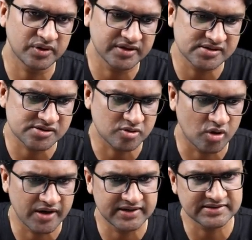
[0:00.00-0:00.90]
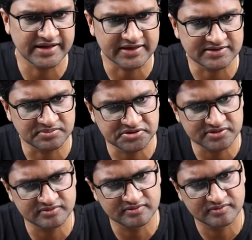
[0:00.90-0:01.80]
One is called as an
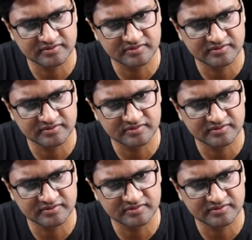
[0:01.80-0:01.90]
exception.